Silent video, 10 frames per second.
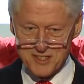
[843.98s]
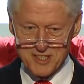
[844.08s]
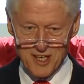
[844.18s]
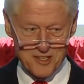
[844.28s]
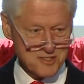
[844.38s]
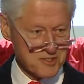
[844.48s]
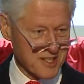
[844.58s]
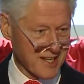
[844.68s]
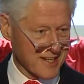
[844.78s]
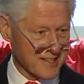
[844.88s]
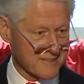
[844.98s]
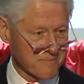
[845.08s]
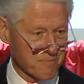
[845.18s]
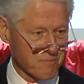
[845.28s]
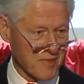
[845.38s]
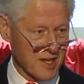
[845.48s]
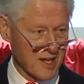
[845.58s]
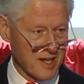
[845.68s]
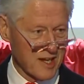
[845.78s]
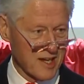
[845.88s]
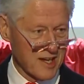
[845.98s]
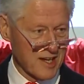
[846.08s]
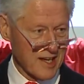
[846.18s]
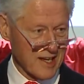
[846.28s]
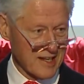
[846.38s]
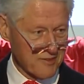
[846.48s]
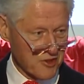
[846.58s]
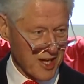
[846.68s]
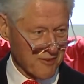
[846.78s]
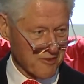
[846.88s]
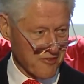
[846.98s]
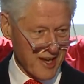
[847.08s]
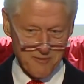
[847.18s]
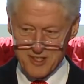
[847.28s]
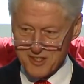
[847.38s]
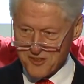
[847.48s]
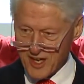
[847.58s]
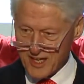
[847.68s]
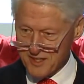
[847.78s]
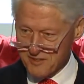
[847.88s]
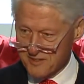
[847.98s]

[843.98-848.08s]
as long as you take it, and if you have a family, to try to